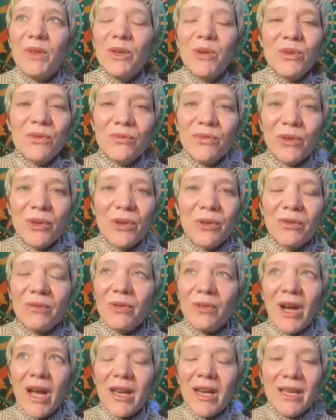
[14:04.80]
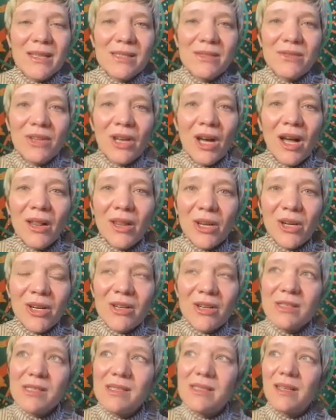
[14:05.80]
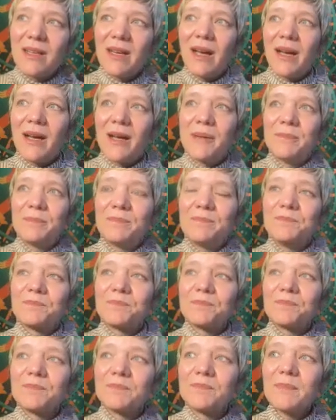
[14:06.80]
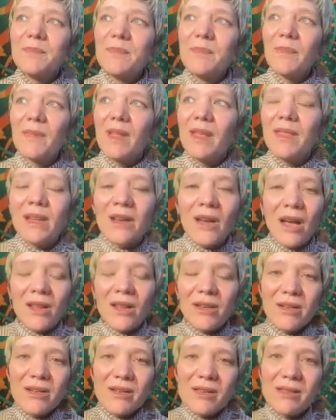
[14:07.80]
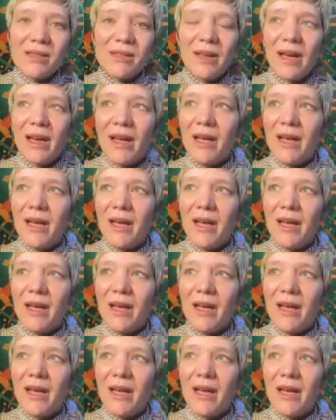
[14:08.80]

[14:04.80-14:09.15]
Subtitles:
beautiful varieties of colors. The colors